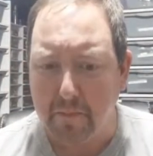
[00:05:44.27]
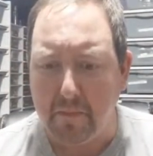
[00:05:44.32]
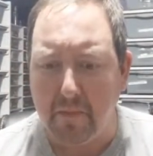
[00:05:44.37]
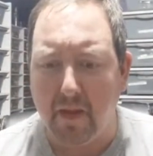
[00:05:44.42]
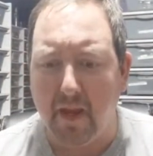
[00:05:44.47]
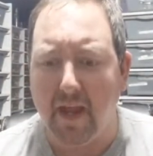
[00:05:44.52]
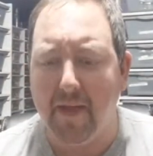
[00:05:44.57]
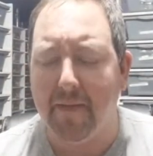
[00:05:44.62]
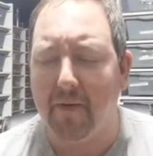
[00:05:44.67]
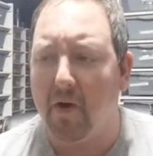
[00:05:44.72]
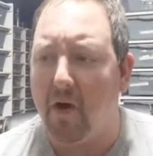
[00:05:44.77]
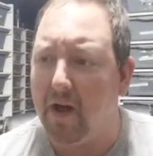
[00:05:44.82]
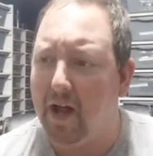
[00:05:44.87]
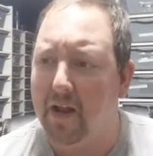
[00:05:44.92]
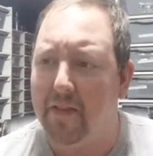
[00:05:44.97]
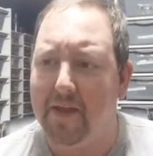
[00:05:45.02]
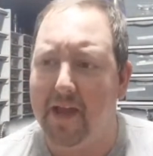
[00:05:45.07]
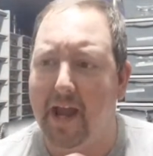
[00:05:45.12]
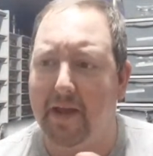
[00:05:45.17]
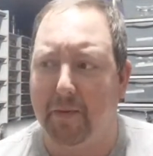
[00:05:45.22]
And they're all out of
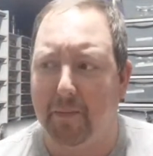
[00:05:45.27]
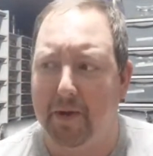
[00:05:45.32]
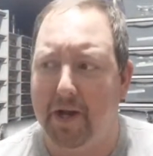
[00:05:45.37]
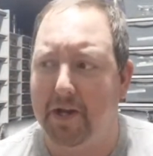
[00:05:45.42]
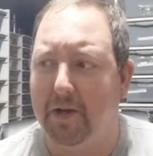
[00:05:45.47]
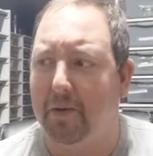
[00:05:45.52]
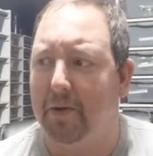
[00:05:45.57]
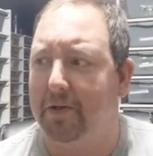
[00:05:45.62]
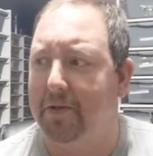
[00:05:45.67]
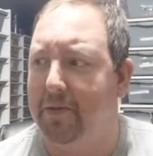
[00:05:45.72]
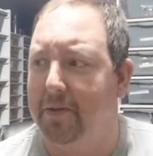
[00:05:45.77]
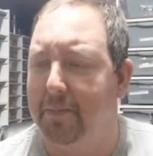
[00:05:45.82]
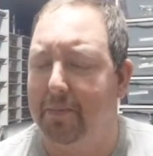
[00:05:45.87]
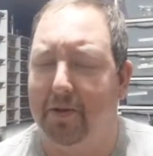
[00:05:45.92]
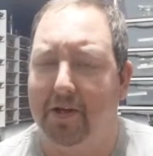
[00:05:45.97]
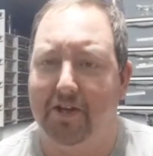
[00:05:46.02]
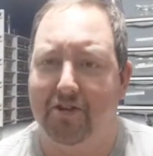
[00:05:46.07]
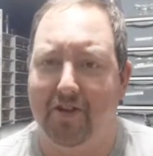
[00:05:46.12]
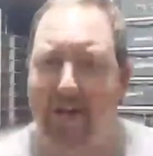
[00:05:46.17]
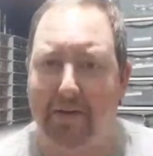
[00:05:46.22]
the egg and ready to go into their
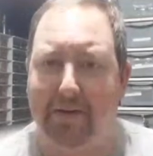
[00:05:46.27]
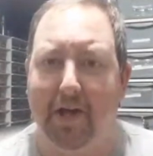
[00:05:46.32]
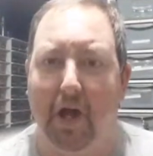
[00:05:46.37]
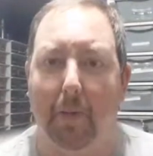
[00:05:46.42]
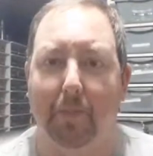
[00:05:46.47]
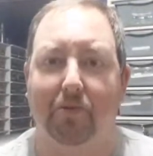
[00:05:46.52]
pre-shed tub.